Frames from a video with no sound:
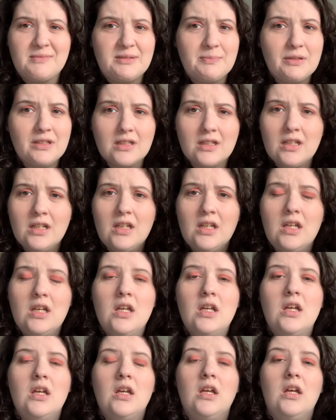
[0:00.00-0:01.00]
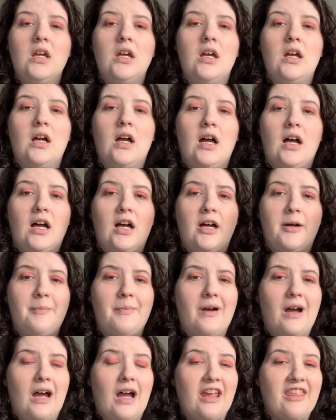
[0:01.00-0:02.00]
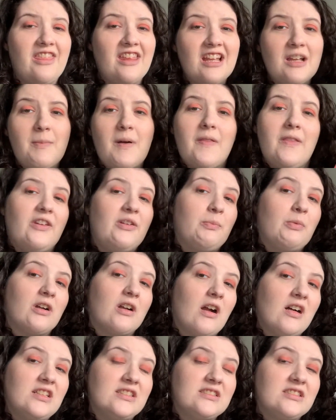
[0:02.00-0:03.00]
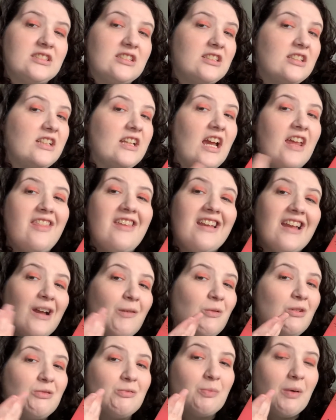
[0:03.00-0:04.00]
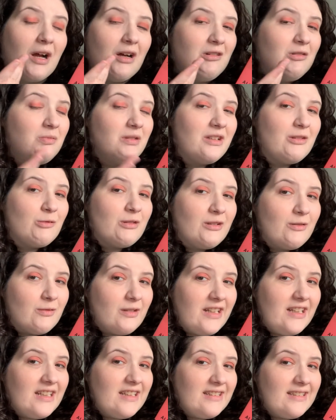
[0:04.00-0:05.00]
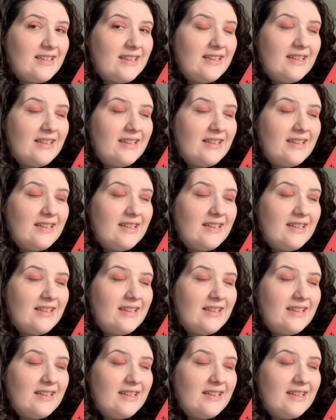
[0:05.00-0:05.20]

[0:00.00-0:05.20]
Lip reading: book. I think about this book constantly. I think I will probably reread it.